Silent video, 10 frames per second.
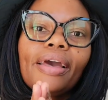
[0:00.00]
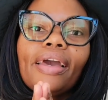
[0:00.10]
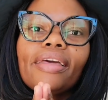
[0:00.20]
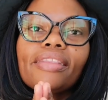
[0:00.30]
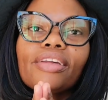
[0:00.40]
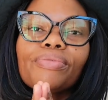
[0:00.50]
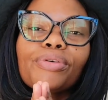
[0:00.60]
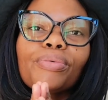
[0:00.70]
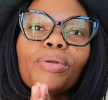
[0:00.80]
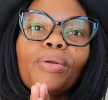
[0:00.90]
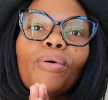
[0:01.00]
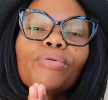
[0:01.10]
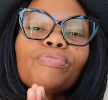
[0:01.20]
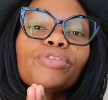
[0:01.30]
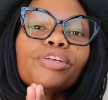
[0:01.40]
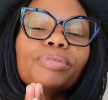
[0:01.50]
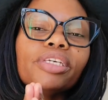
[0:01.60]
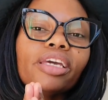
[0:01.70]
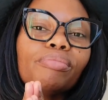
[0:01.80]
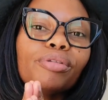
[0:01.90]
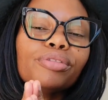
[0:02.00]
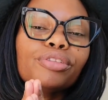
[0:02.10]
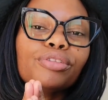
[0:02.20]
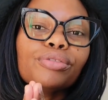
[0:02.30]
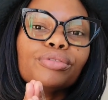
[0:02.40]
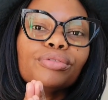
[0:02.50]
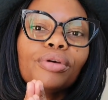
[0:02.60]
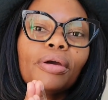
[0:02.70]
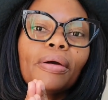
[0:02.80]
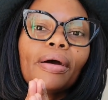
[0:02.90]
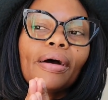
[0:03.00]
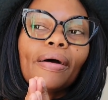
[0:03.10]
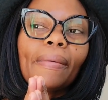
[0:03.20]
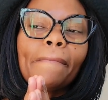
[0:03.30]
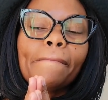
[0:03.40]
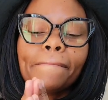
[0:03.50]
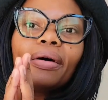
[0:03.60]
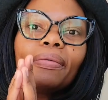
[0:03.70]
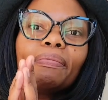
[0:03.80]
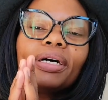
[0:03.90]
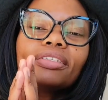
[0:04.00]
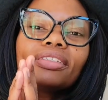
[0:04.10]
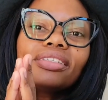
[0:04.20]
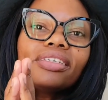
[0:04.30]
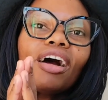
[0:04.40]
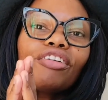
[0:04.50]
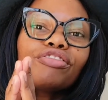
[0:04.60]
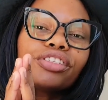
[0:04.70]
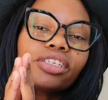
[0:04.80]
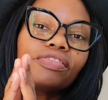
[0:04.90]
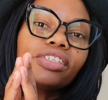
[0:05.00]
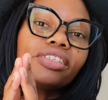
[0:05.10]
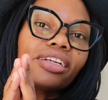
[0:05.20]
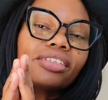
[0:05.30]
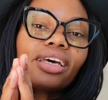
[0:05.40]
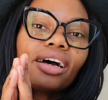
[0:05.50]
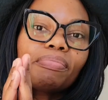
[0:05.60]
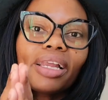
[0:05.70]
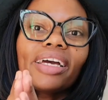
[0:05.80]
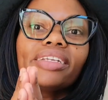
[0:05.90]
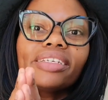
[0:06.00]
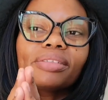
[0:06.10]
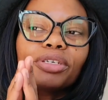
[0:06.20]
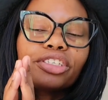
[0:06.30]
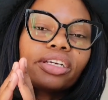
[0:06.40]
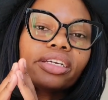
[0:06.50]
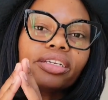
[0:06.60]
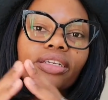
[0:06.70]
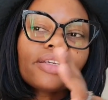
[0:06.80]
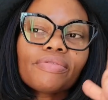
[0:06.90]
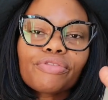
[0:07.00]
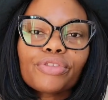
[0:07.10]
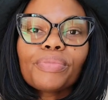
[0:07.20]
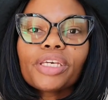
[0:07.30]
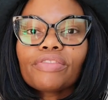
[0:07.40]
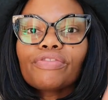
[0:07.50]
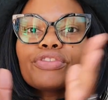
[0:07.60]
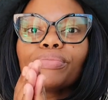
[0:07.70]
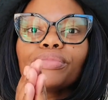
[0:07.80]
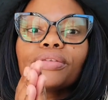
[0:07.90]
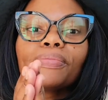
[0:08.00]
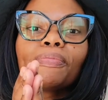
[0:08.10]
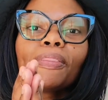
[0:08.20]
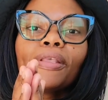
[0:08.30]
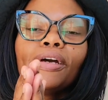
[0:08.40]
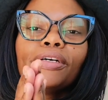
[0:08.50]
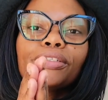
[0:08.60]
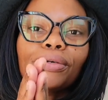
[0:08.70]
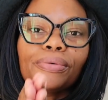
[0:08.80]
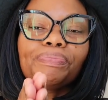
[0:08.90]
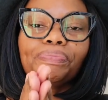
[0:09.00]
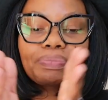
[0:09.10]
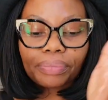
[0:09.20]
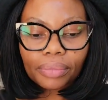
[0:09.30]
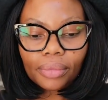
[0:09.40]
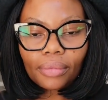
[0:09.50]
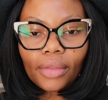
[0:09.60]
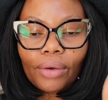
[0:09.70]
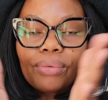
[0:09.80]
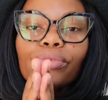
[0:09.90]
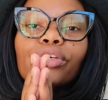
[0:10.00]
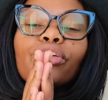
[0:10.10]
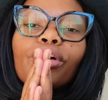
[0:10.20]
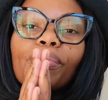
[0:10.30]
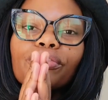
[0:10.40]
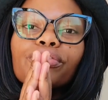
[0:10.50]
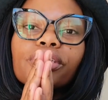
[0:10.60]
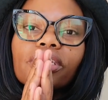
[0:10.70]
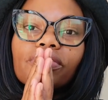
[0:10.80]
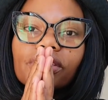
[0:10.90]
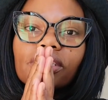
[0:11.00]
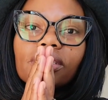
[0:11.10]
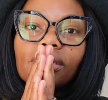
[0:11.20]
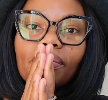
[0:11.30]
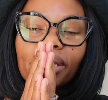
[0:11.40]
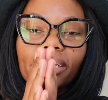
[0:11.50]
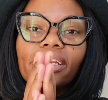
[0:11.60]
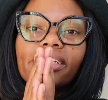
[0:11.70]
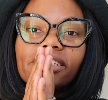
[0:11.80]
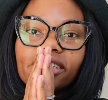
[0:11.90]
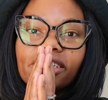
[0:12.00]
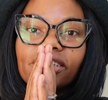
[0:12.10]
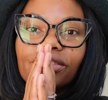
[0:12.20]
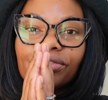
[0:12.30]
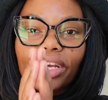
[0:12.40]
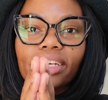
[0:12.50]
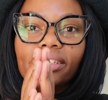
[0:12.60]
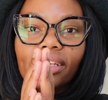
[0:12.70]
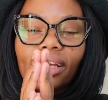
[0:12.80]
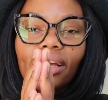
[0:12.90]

and then we will hopefully be able to see how food safety standards are applied, especially in food making firms. So when we talk about food safety being an international right,